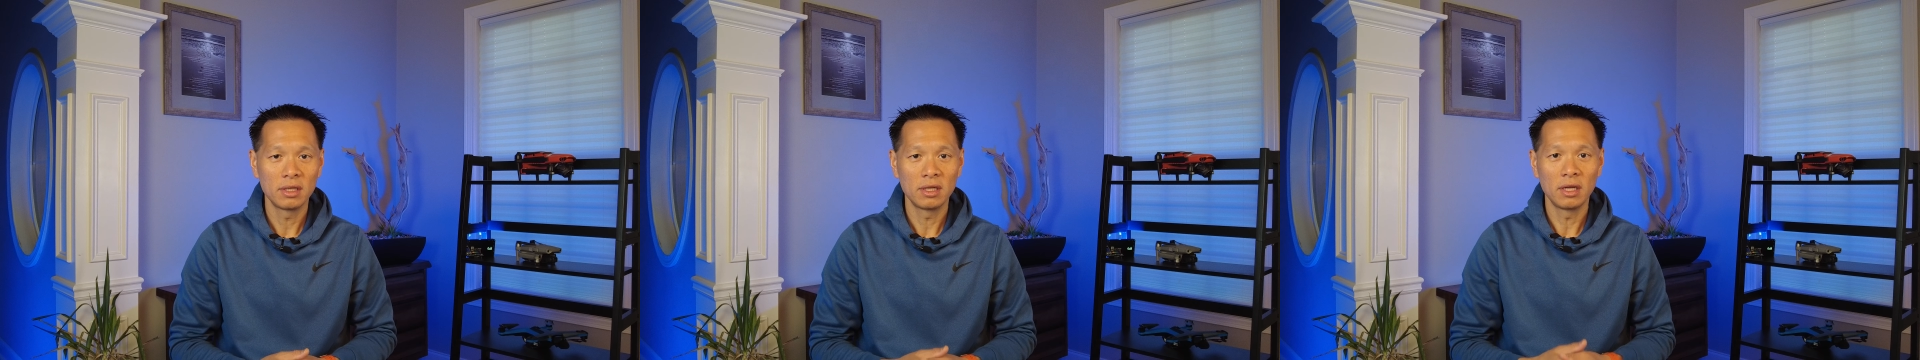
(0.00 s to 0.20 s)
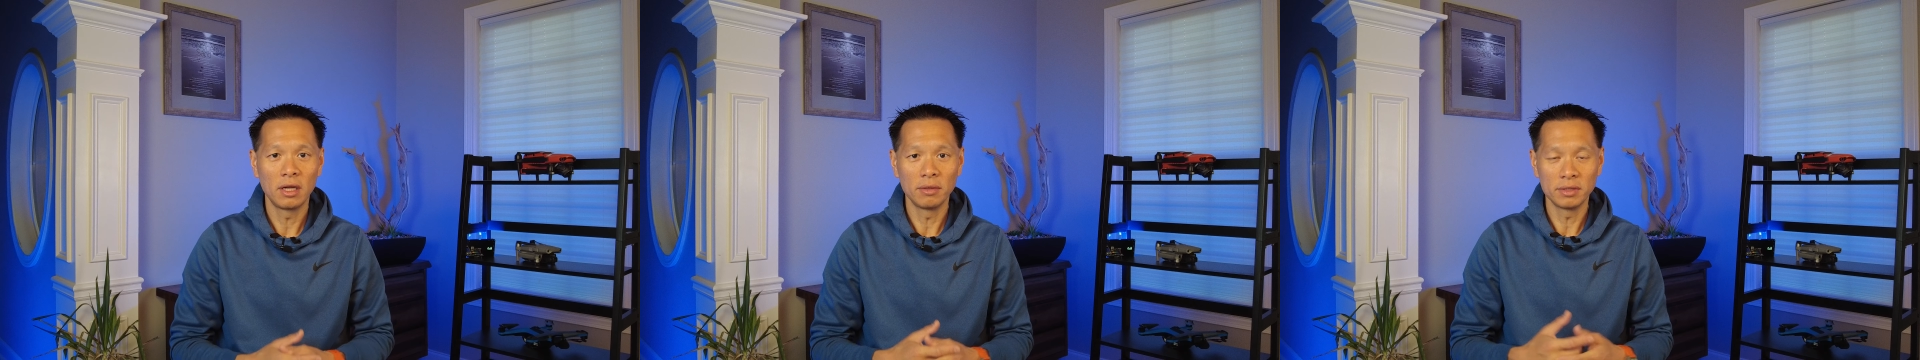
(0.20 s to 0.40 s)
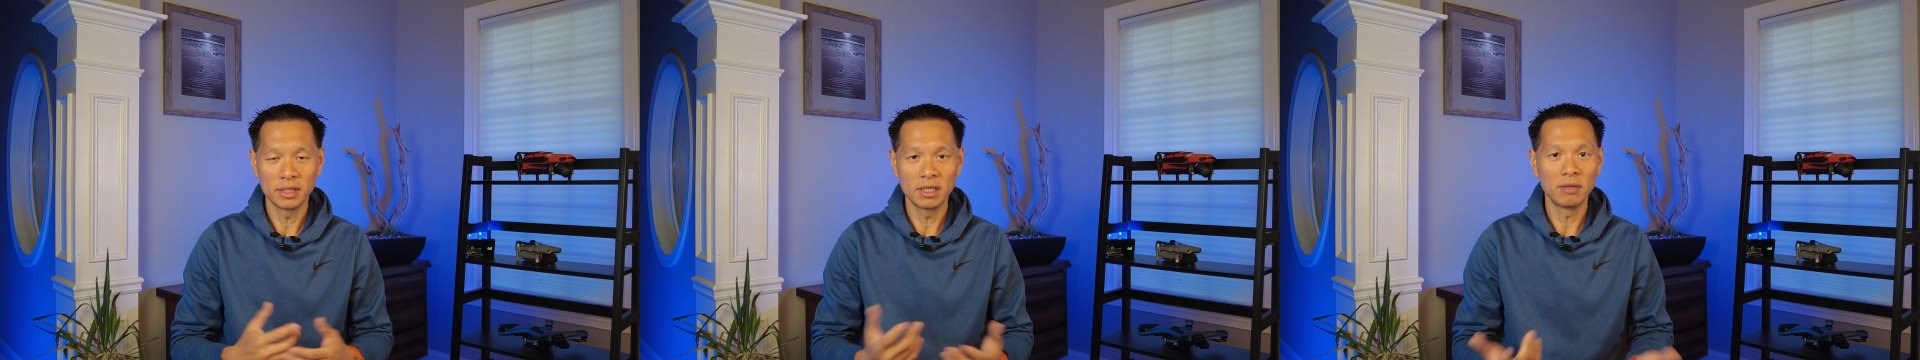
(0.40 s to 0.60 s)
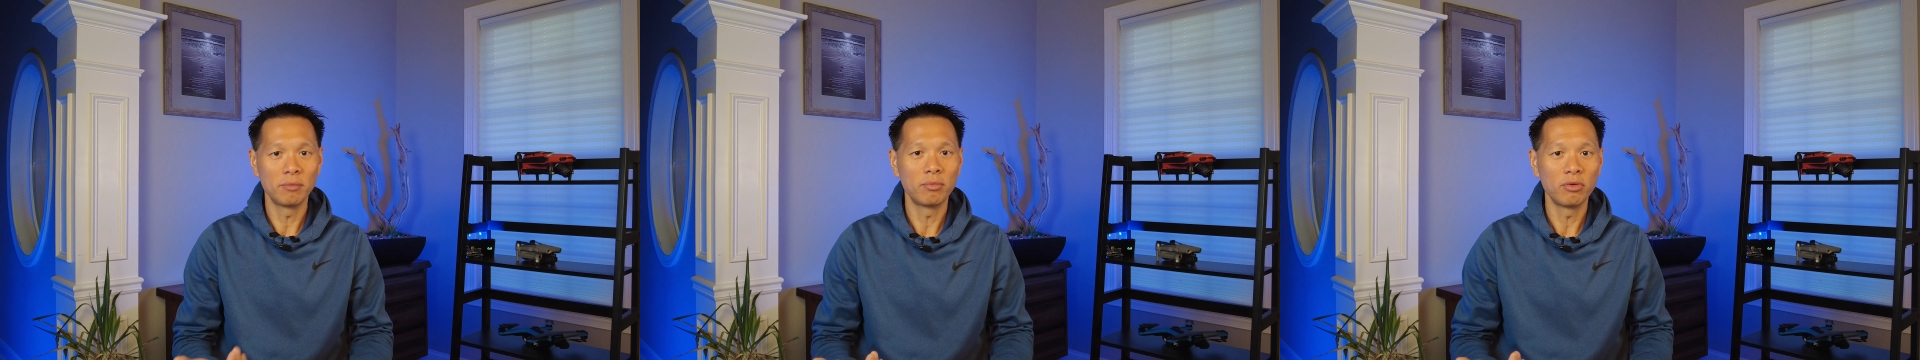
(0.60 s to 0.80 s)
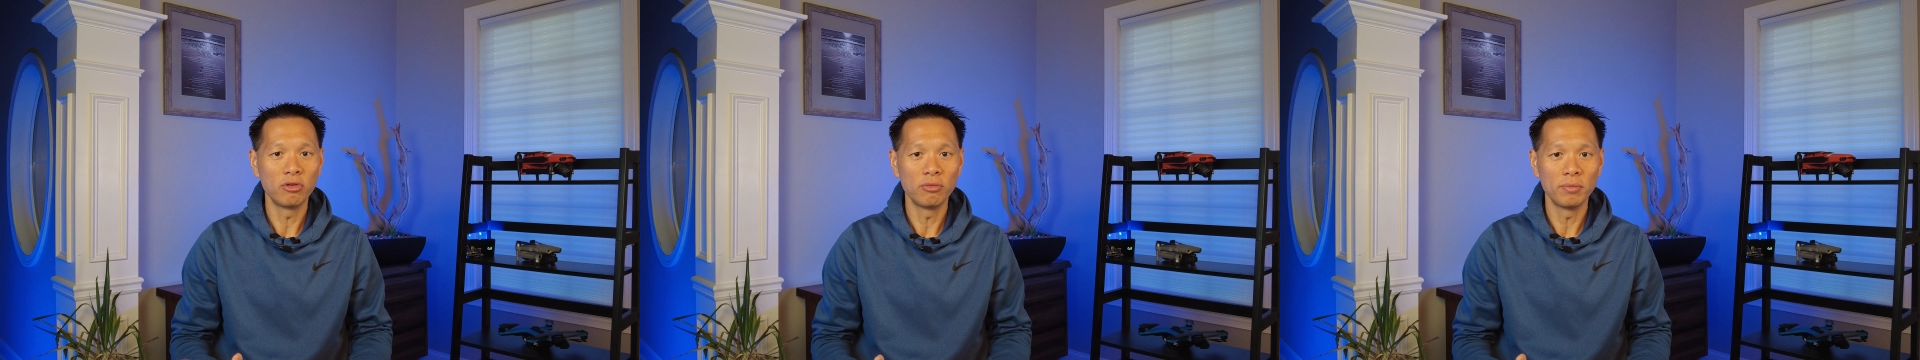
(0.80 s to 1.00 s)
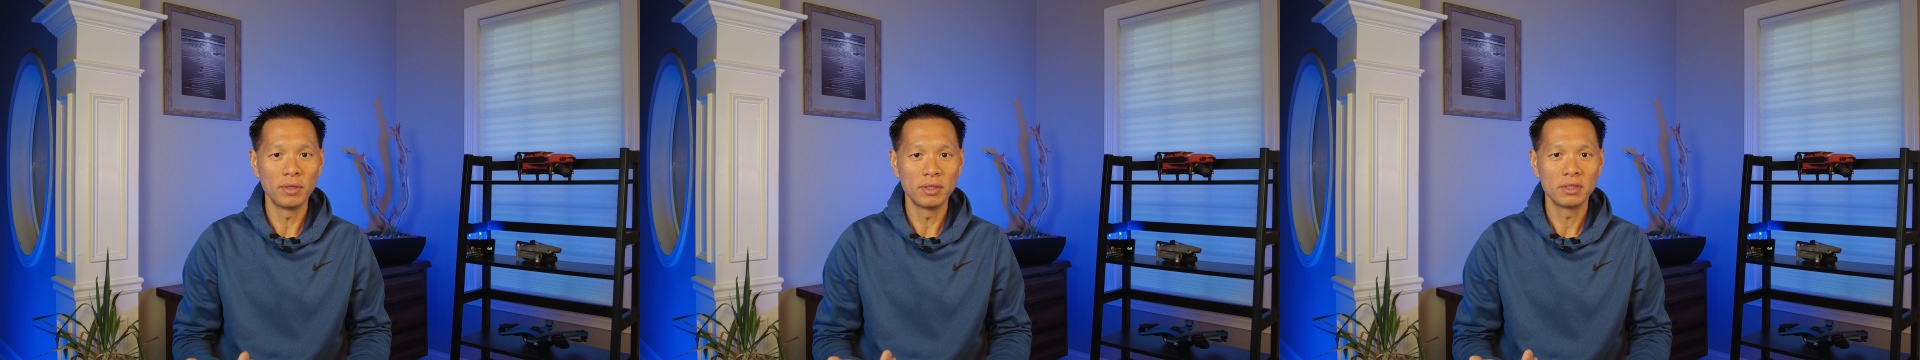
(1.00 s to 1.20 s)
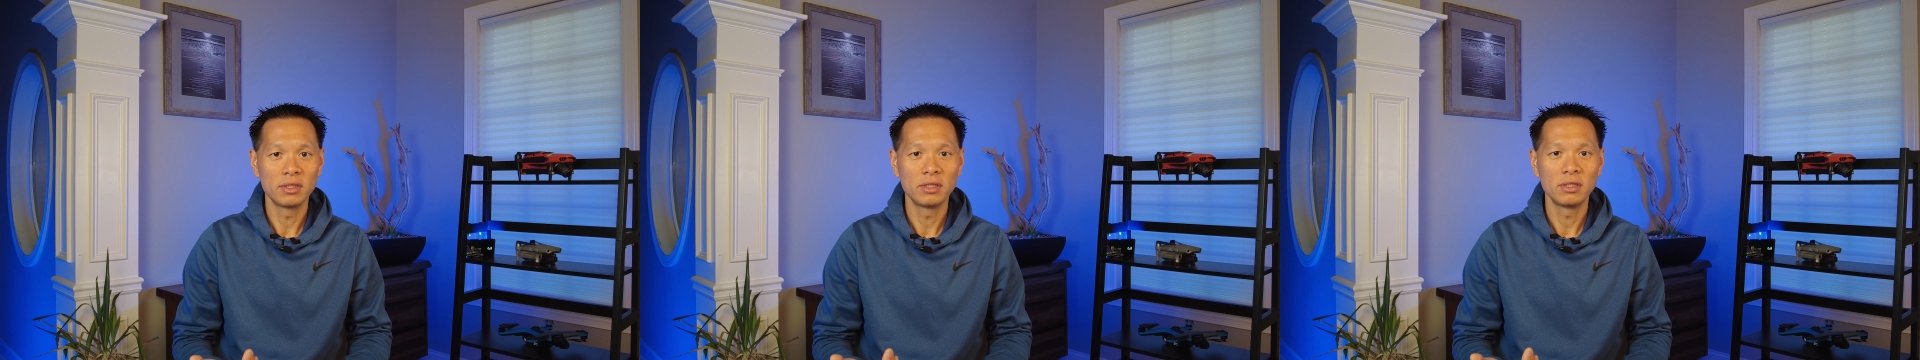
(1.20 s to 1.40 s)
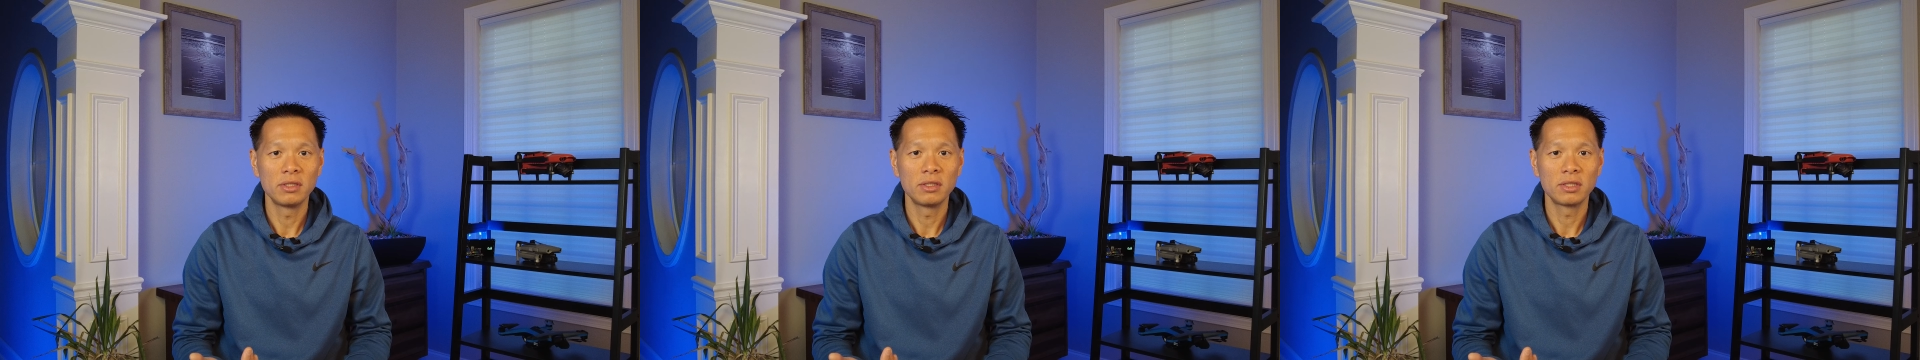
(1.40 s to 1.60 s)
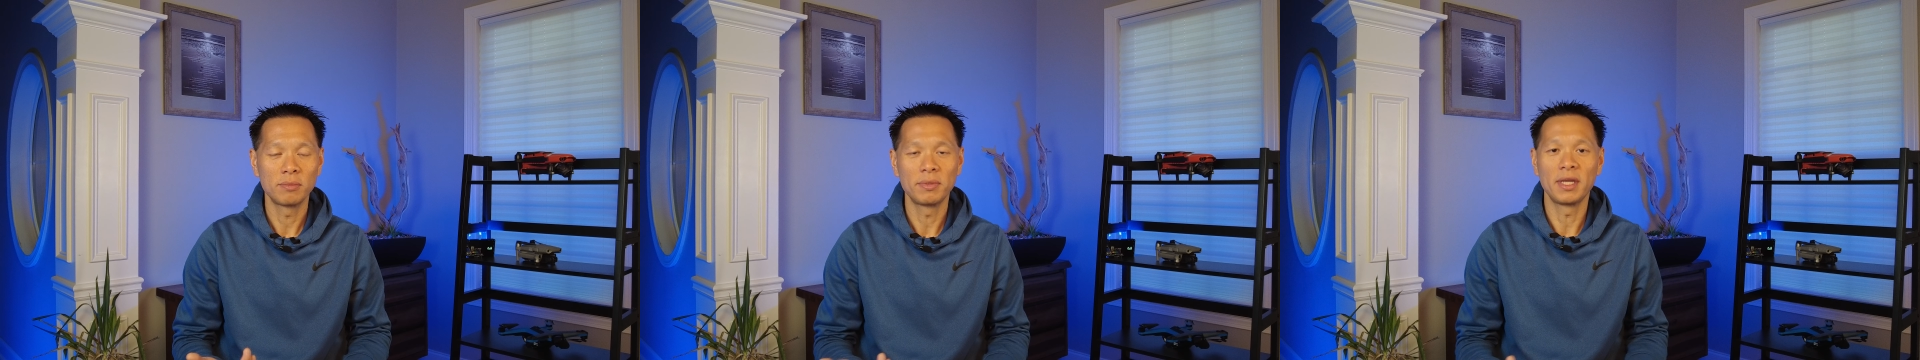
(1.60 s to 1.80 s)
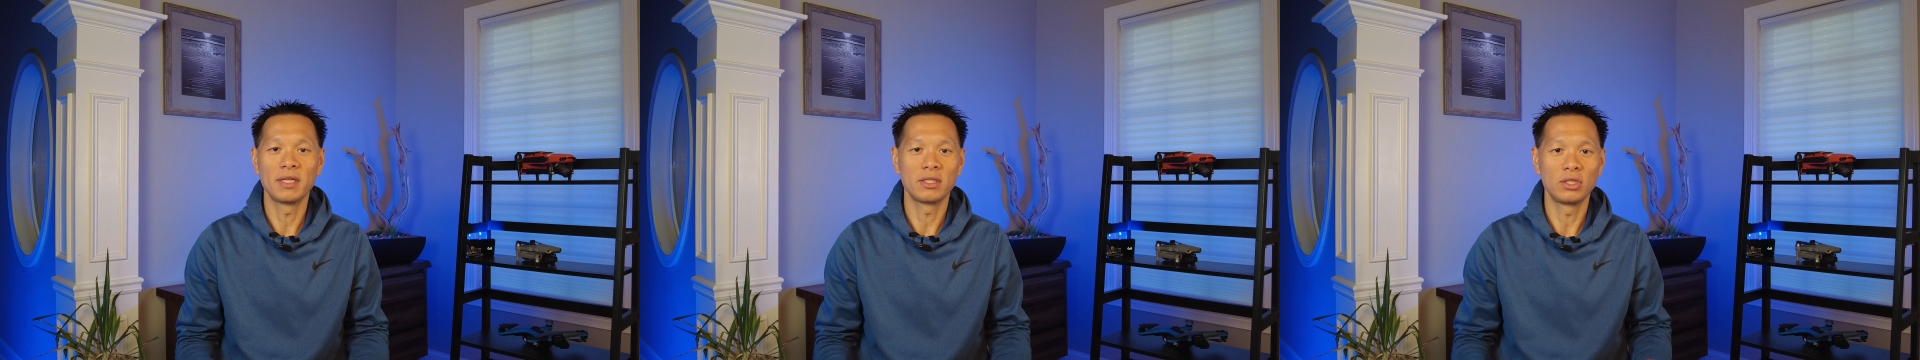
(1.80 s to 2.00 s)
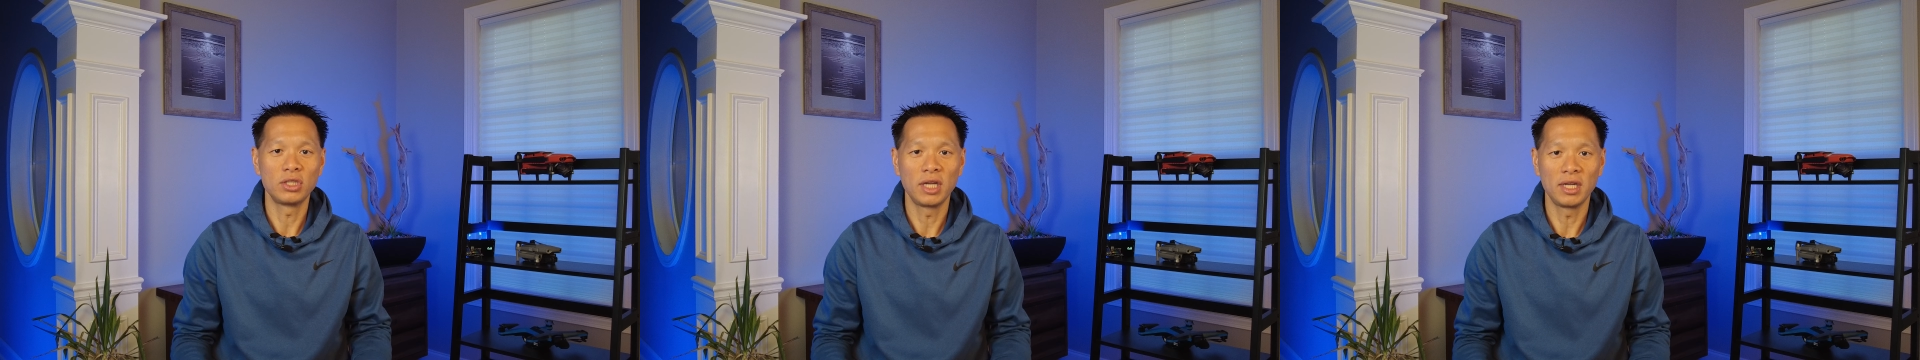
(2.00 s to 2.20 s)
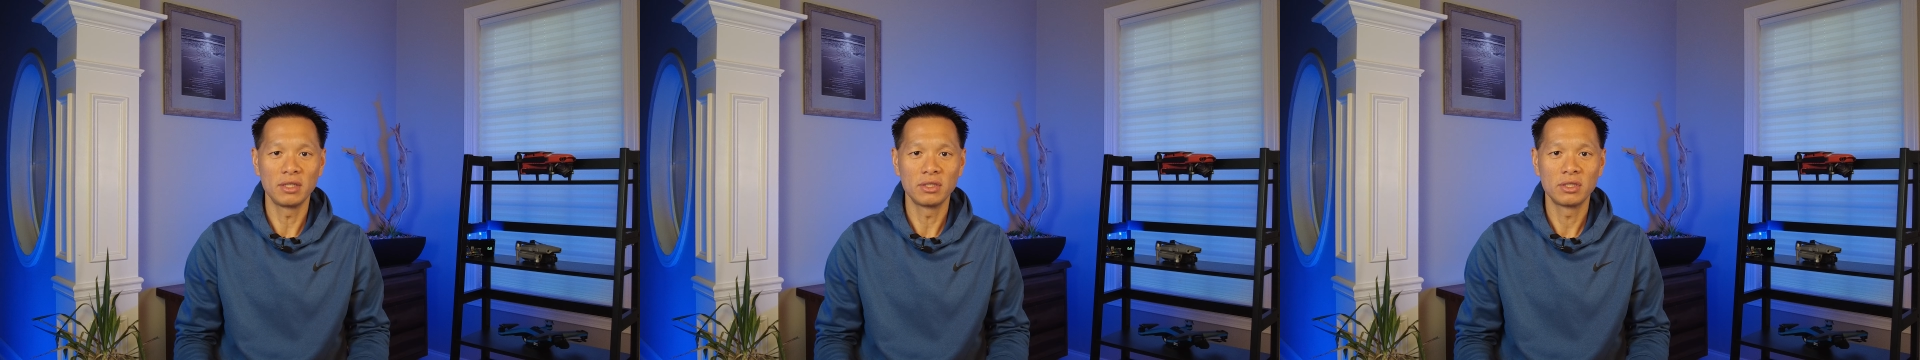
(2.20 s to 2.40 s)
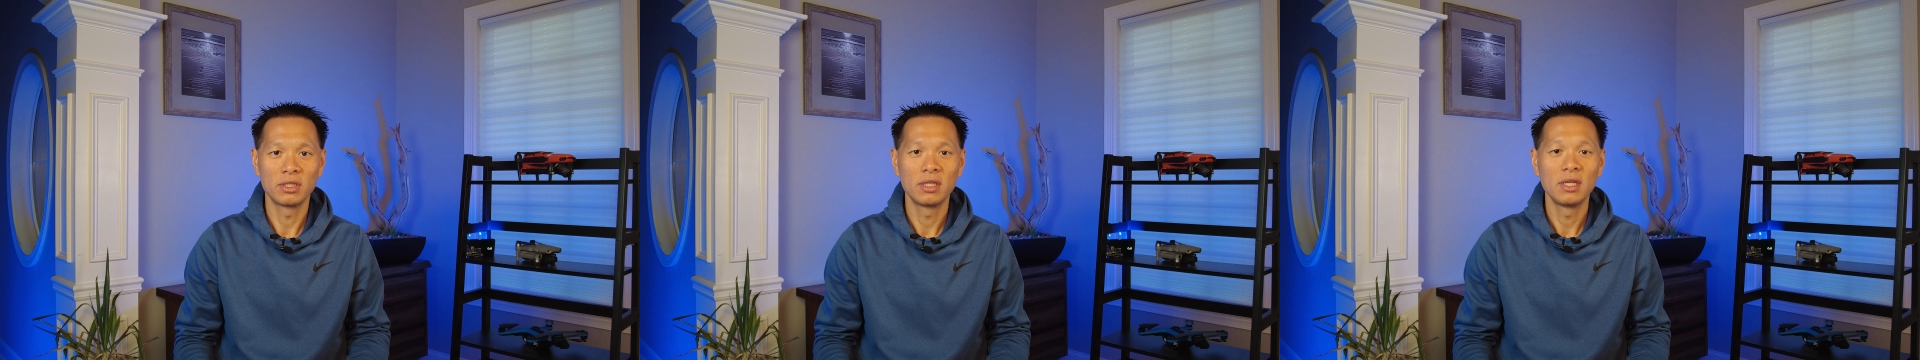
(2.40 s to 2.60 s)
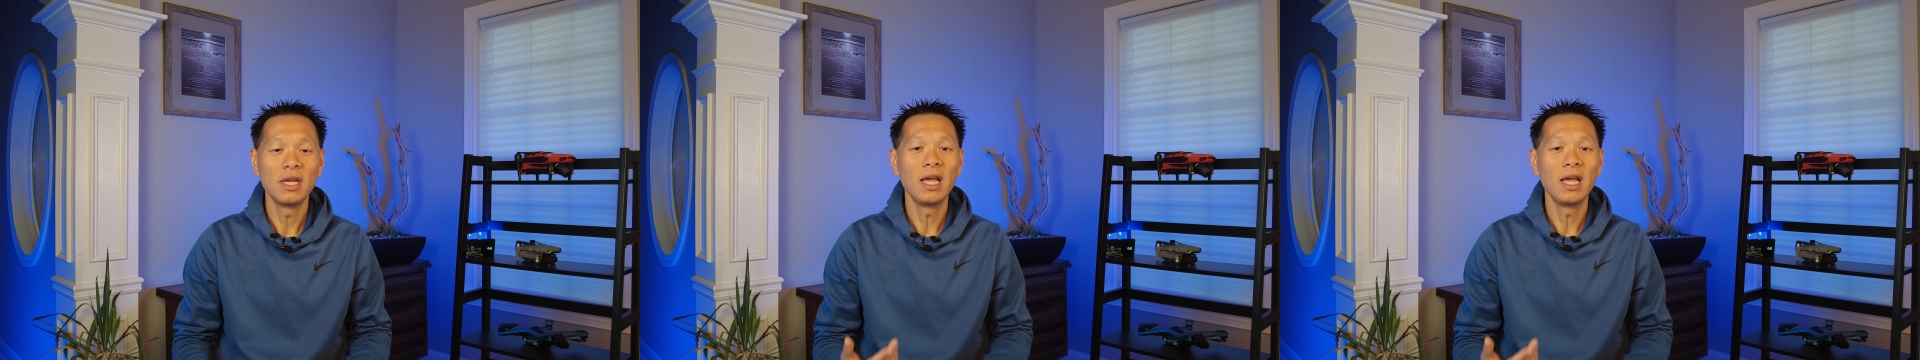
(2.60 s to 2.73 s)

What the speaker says: to get improvement, something has to change.